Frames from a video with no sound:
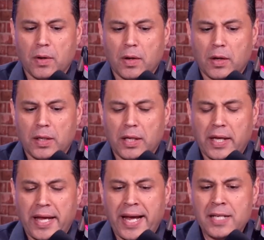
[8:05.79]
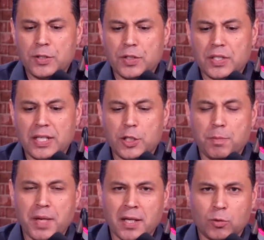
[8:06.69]
So these
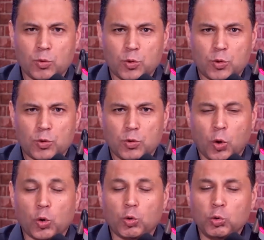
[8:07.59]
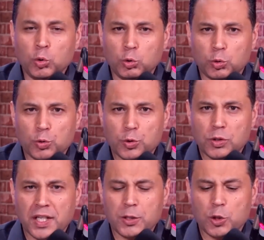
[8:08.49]
feelings which are hidden,
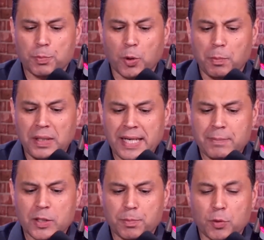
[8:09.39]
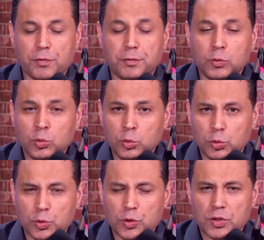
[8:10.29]
these deep
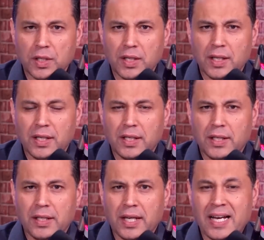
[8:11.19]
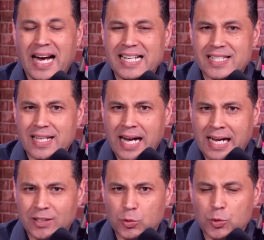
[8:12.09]
problems
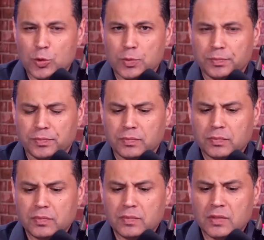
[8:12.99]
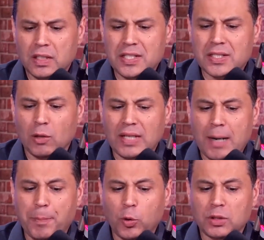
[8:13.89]
rooted in
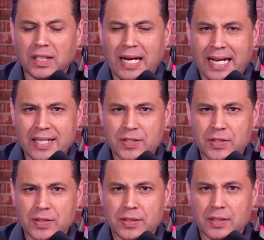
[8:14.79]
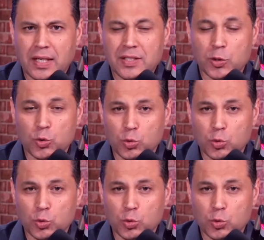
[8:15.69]
the depths,